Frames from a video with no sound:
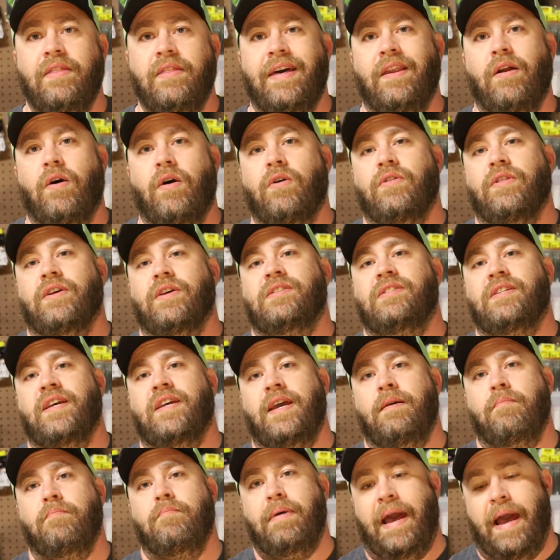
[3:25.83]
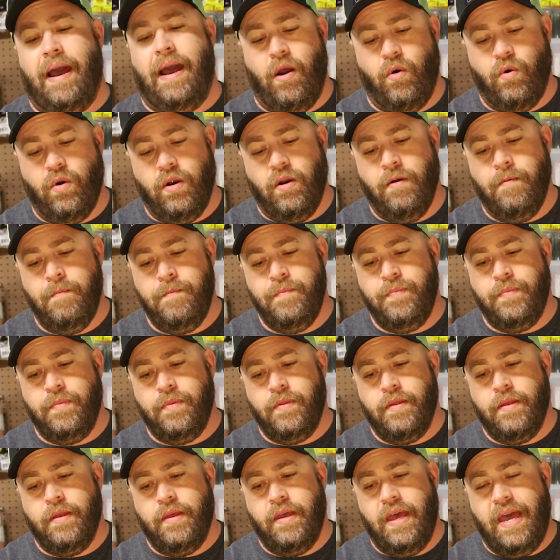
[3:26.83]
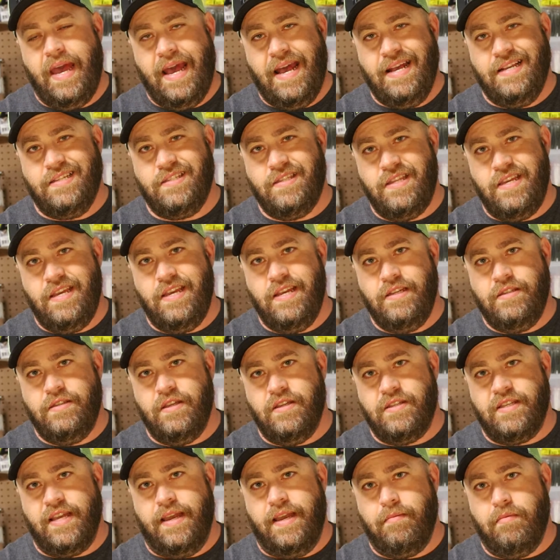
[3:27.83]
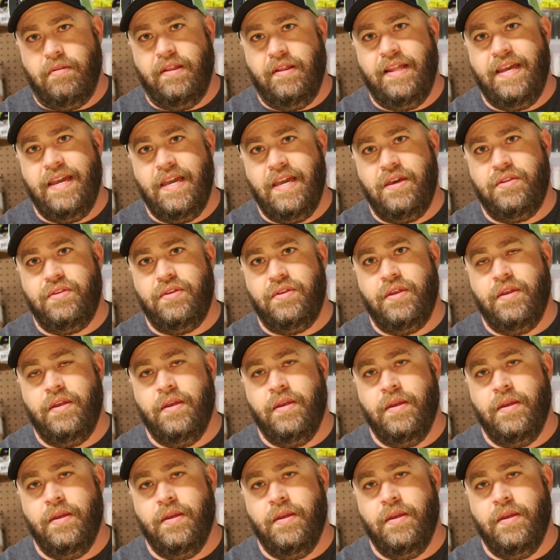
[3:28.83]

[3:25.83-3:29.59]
that are the same power as these, the same length,